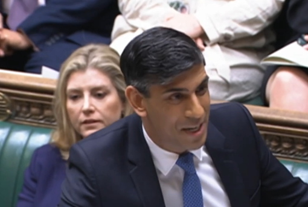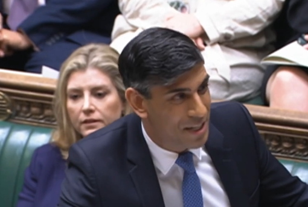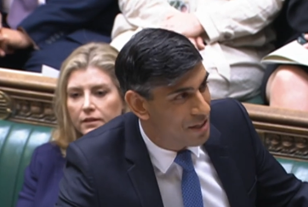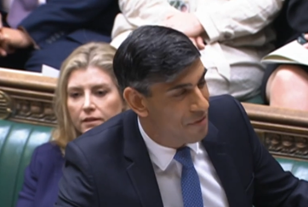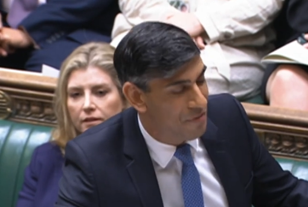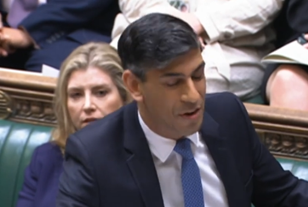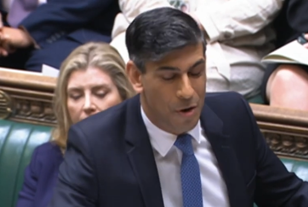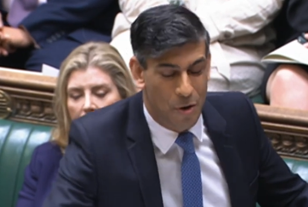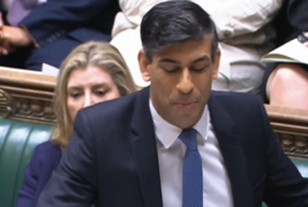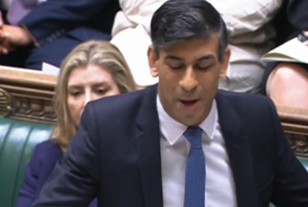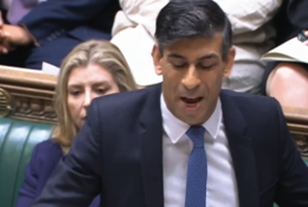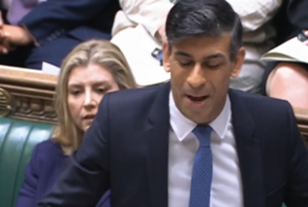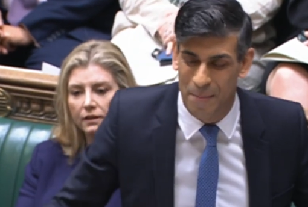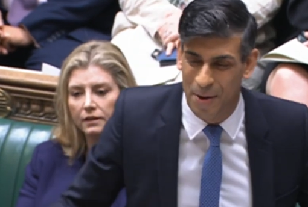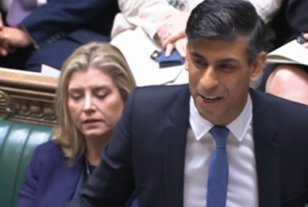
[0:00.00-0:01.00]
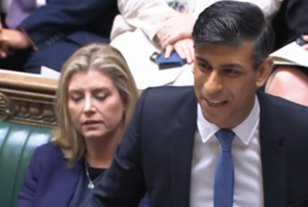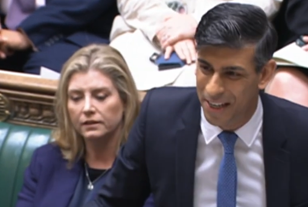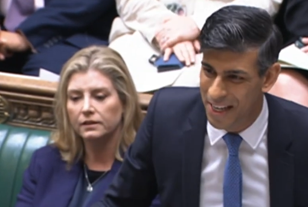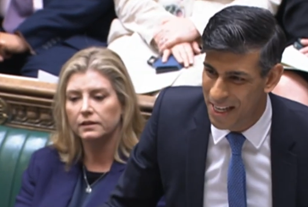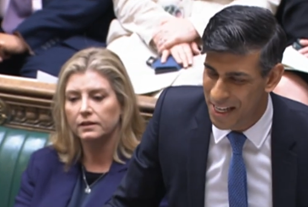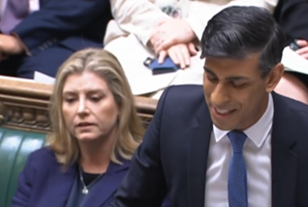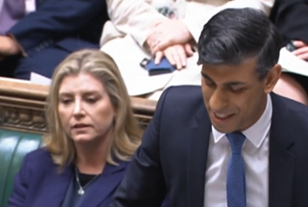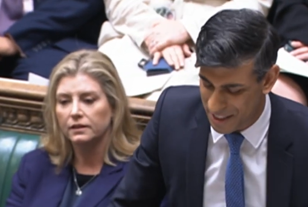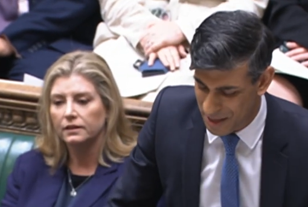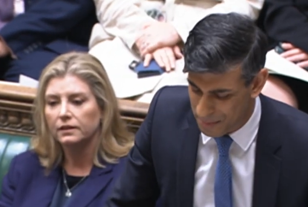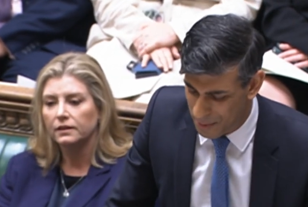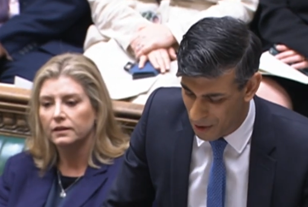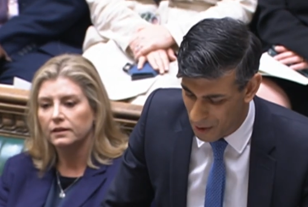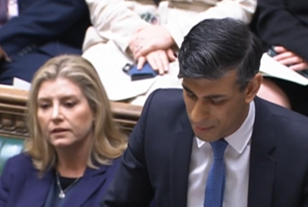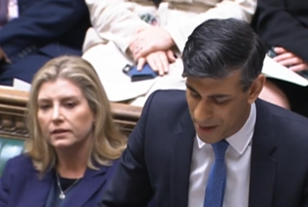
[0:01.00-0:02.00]
Speaker 1: the winter fuel payment to
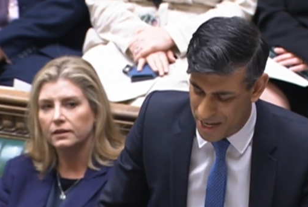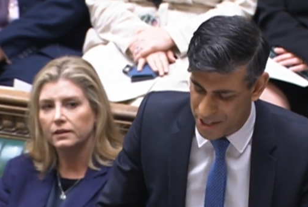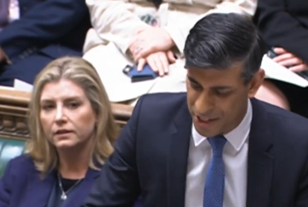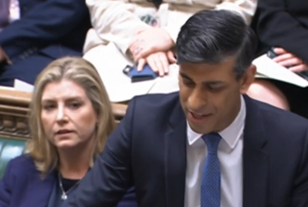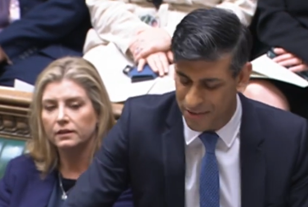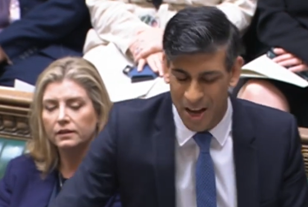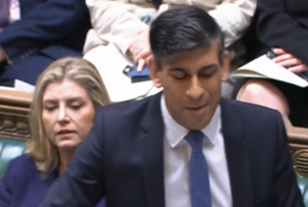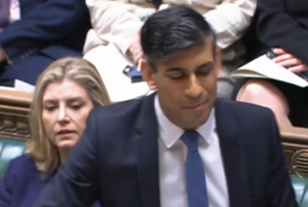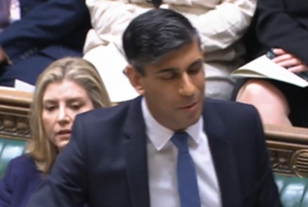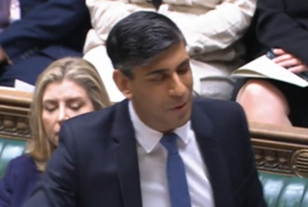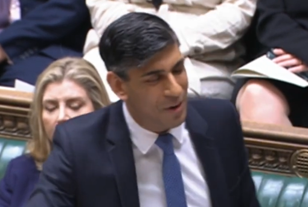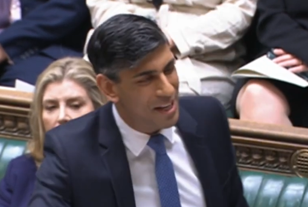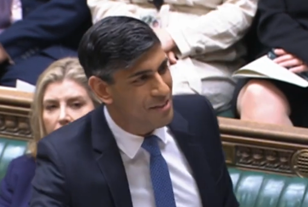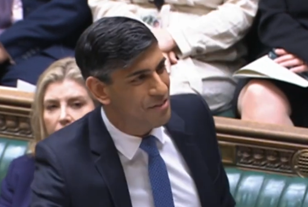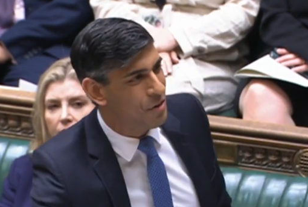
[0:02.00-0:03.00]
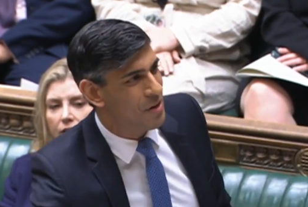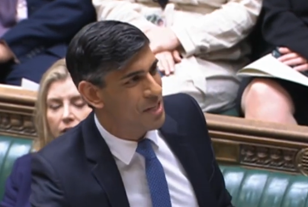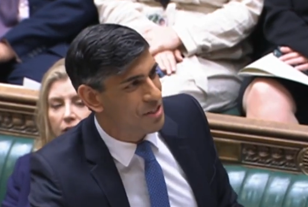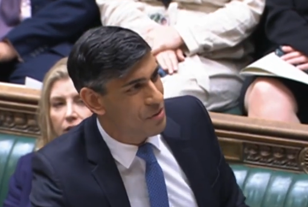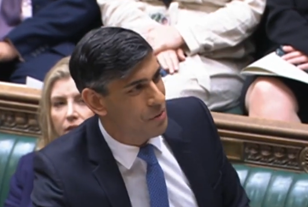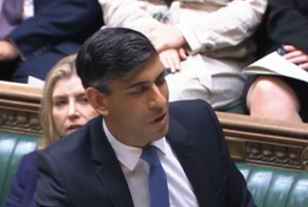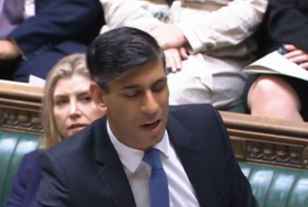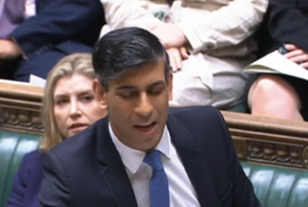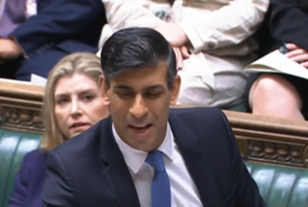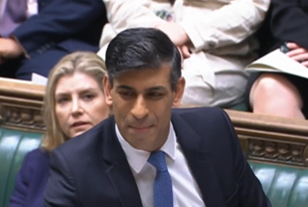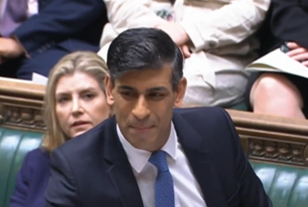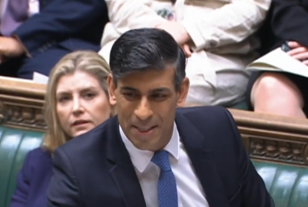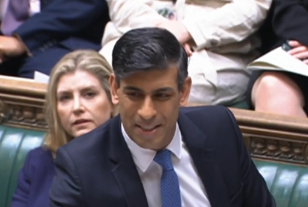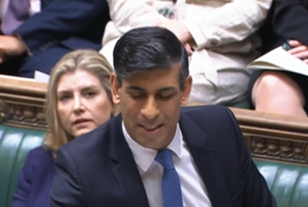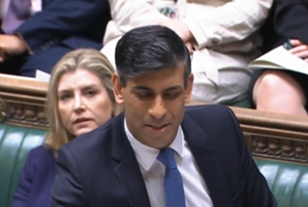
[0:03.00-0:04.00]
support pensioners. But what is crystal
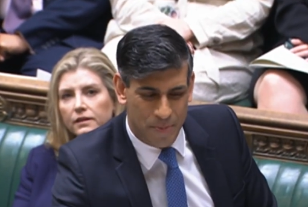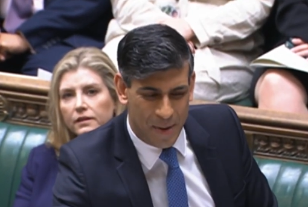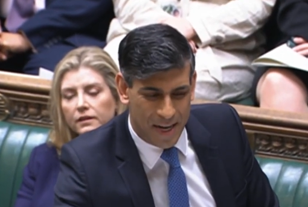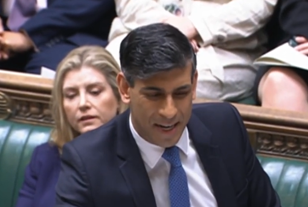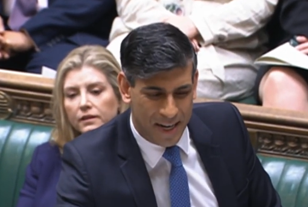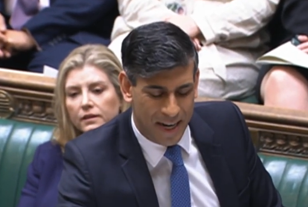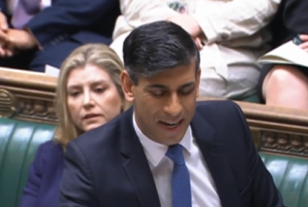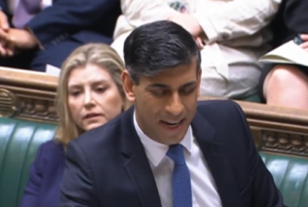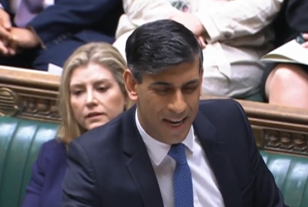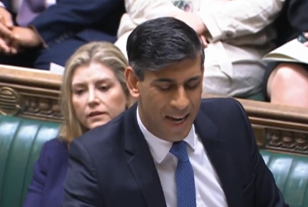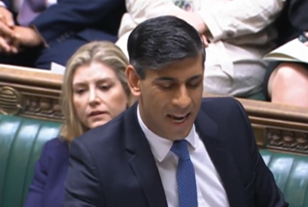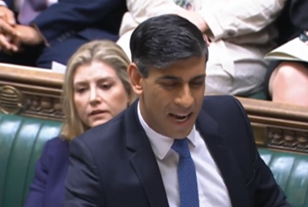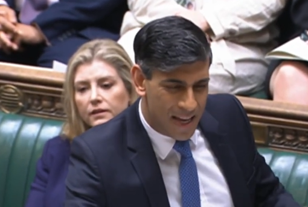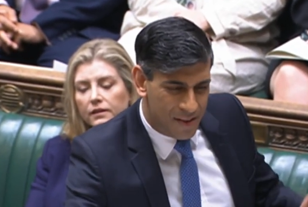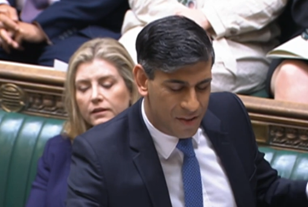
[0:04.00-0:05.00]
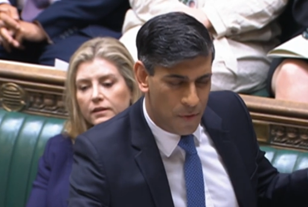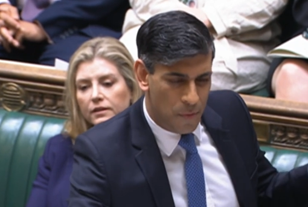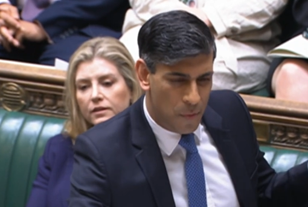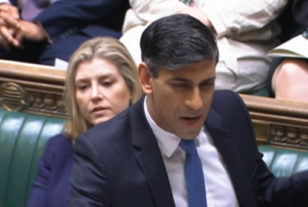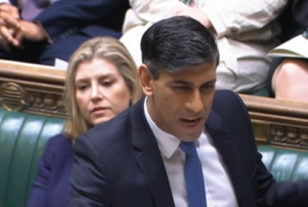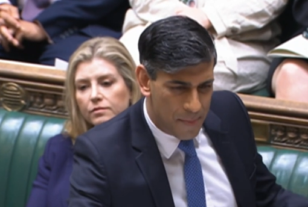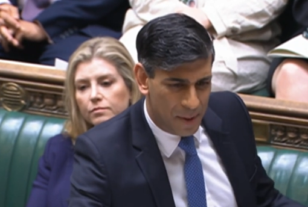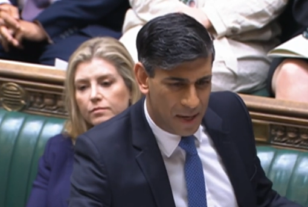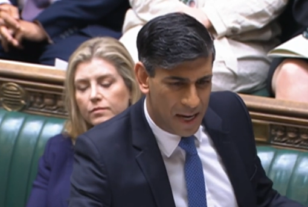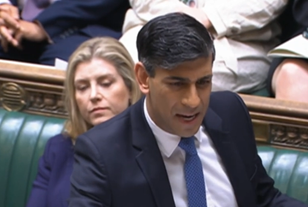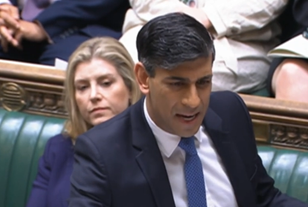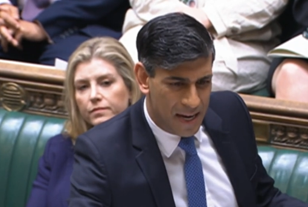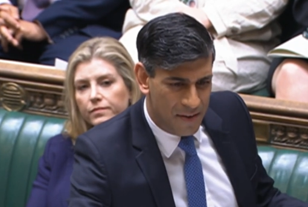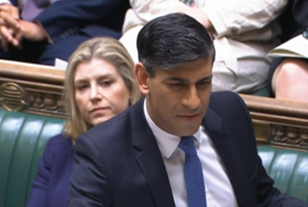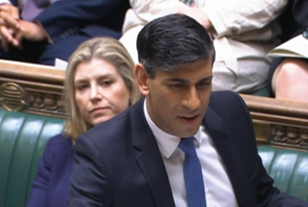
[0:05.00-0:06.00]
clear, Mr. Speaker, is that we
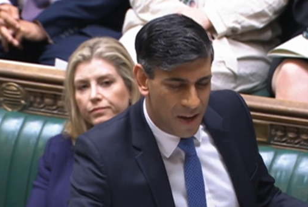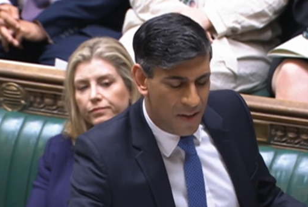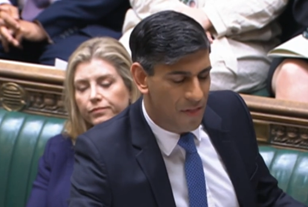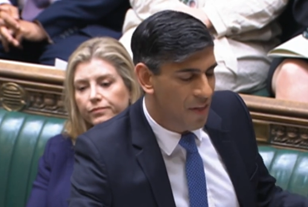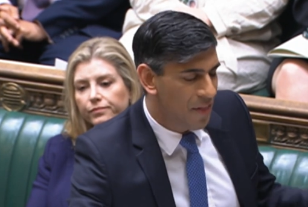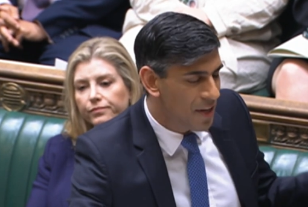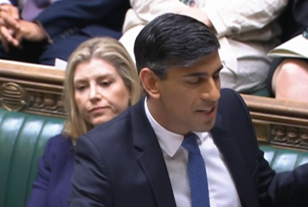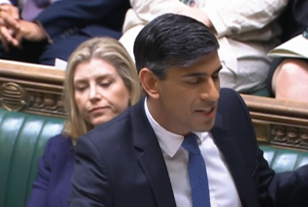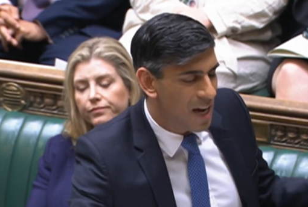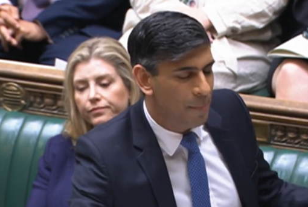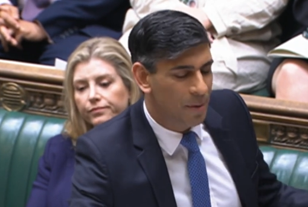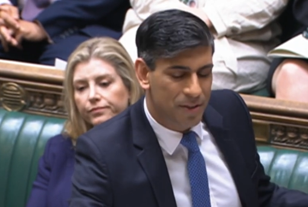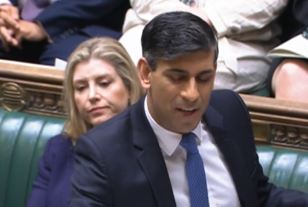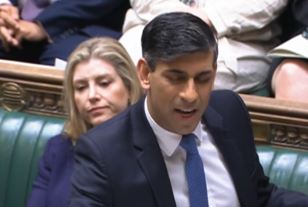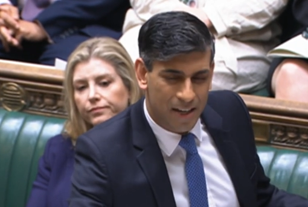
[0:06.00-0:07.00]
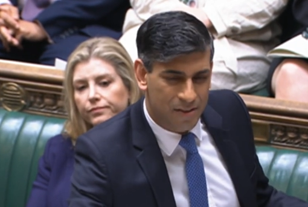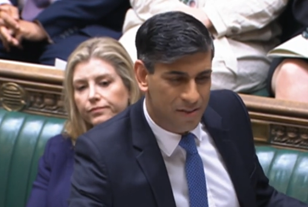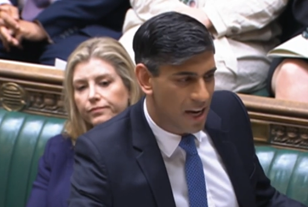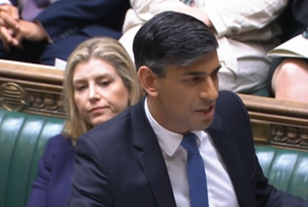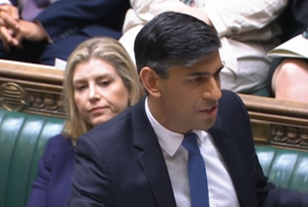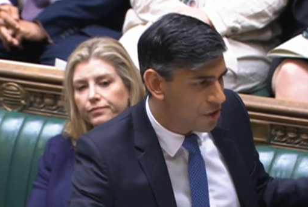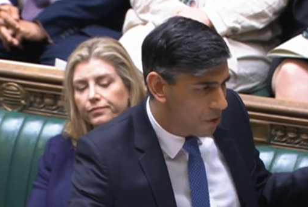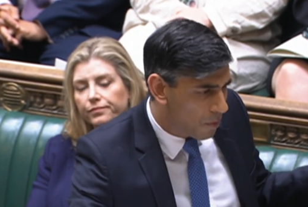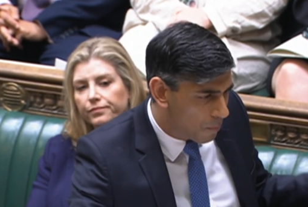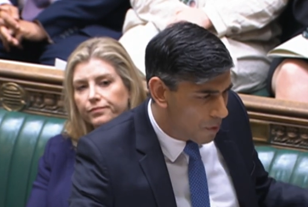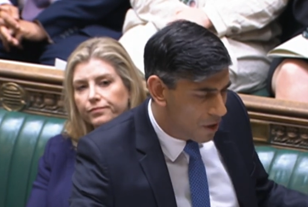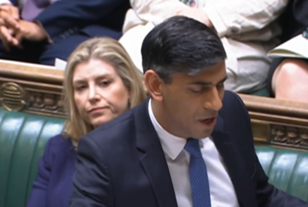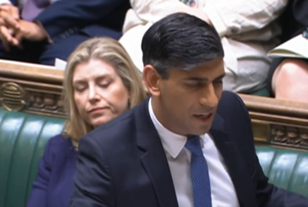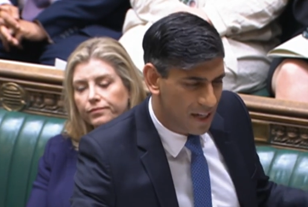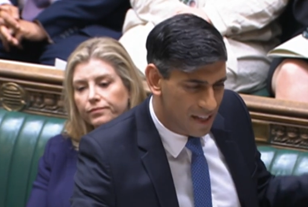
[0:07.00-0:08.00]
believe that the double taxation on
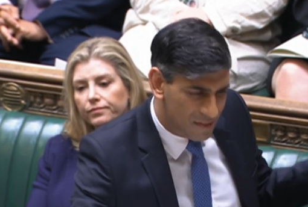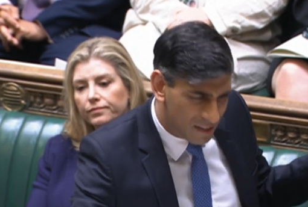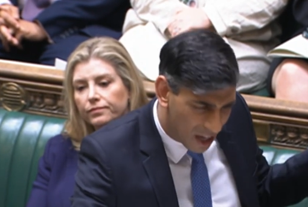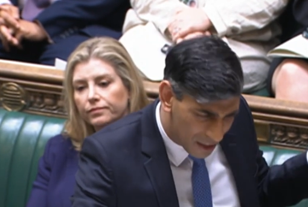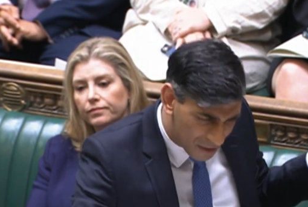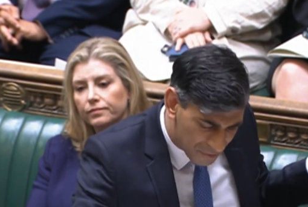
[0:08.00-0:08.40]
work is